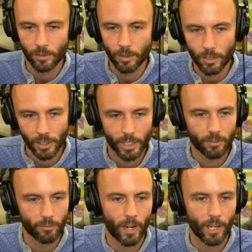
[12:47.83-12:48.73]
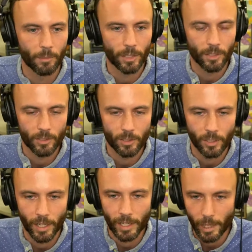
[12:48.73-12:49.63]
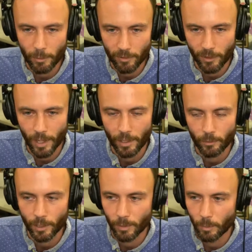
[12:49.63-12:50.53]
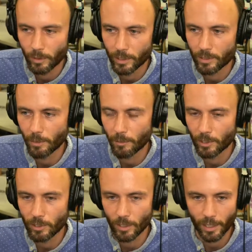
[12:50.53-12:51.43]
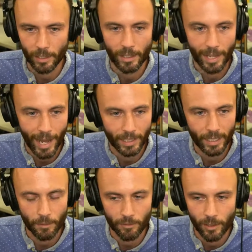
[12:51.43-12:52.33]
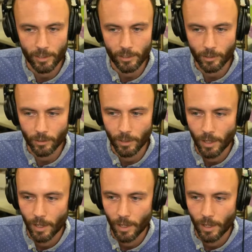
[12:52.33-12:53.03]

learning environment should I gamify, and what components maybe should I not gamify? So